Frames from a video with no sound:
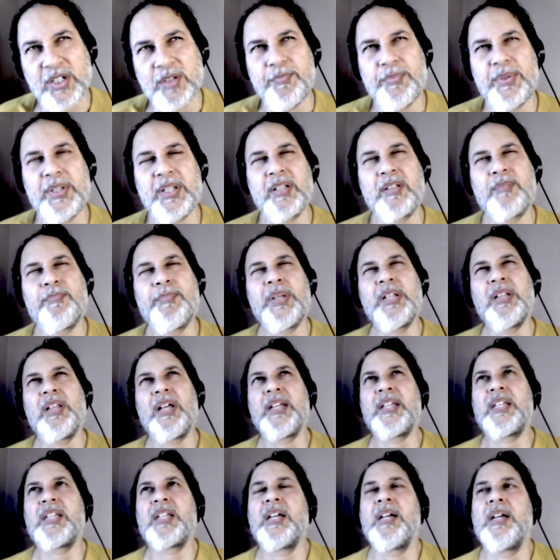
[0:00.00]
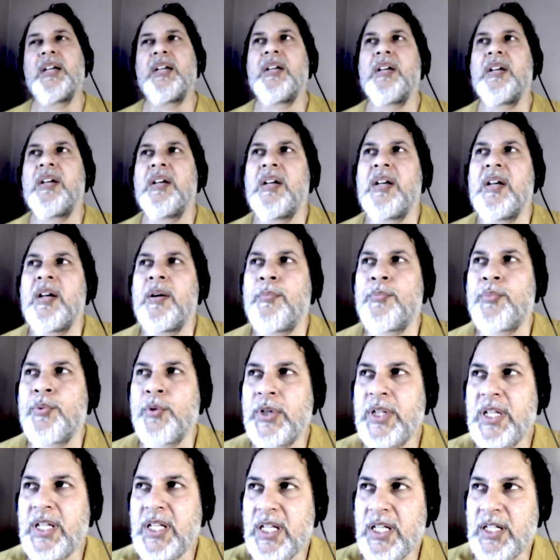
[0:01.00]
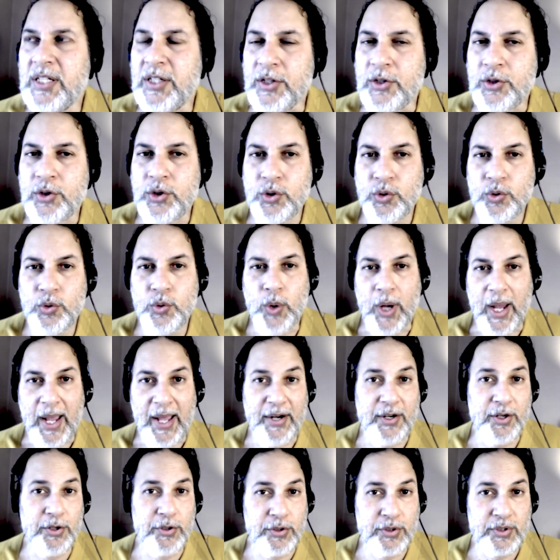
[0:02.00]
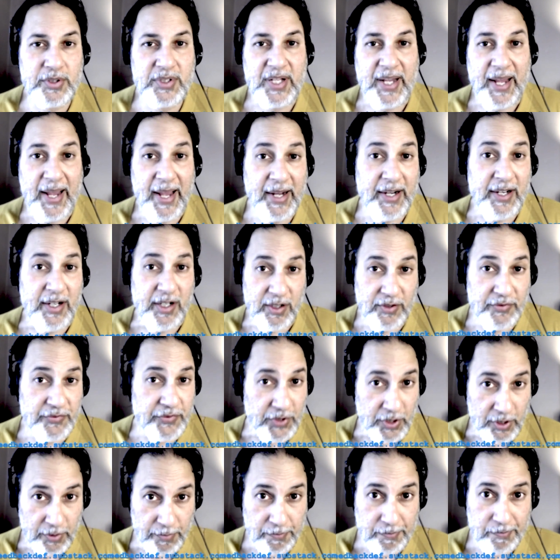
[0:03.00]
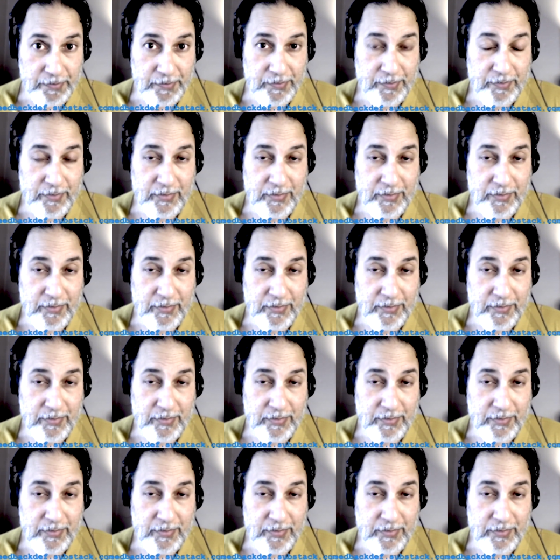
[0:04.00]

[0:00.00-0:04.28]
It'd be like bringing in a new editor to edit a film.